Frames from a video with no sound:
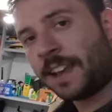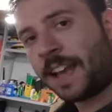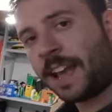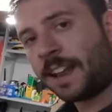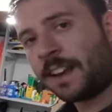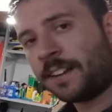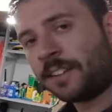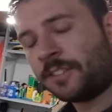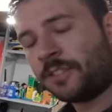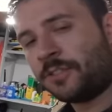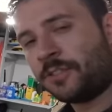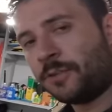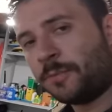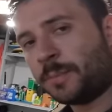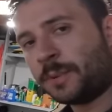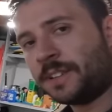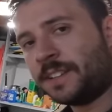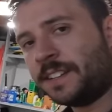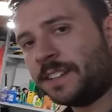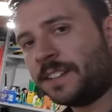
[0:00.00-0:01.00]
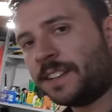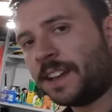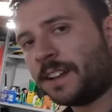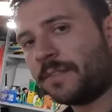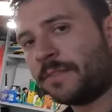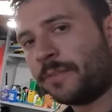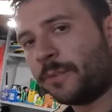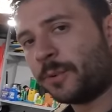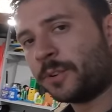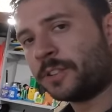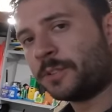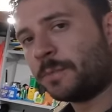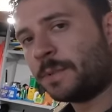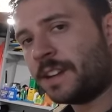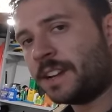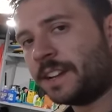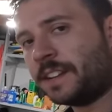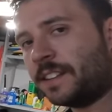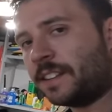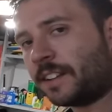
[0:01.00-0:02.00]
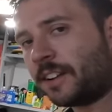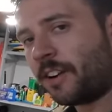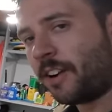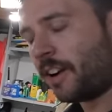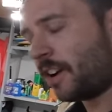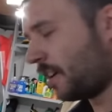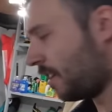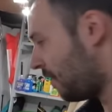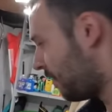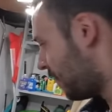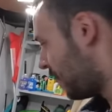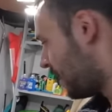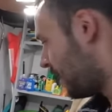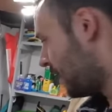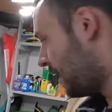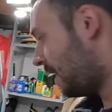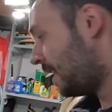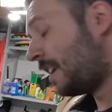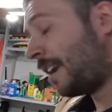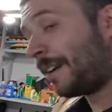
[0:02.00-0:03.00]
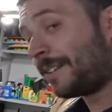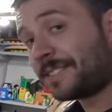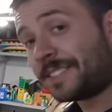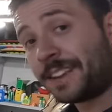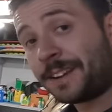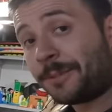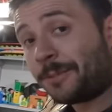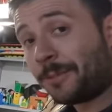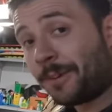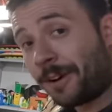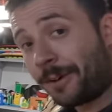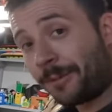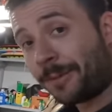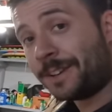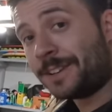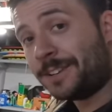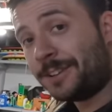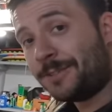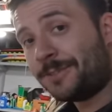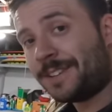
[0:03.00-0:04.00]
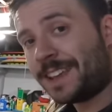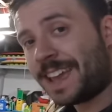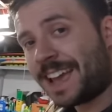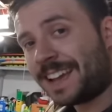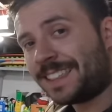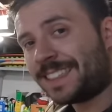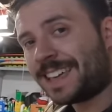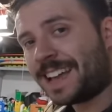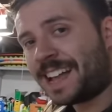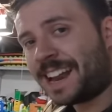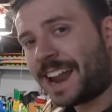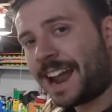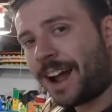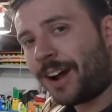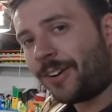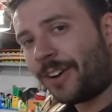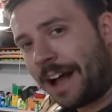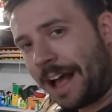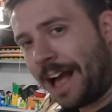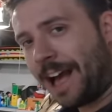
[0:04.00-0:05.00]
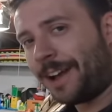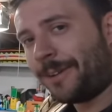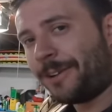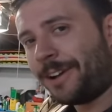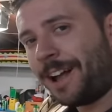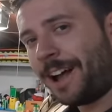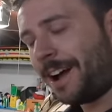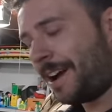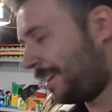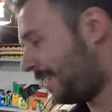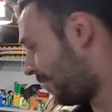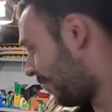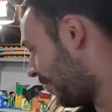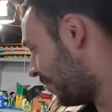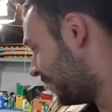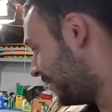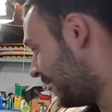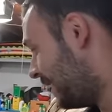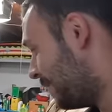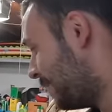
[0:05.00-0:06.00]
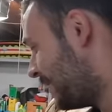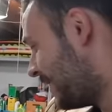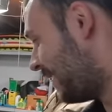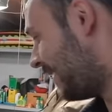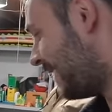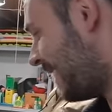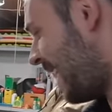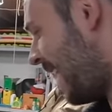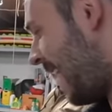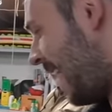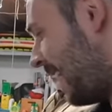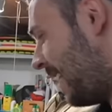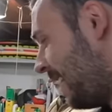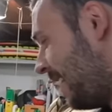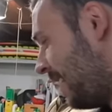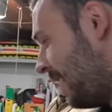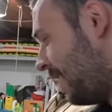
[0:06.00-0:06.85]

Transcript: had a Super T ten four speed in the car, and I was like, well, when you yank that out, I, I call dibs on that.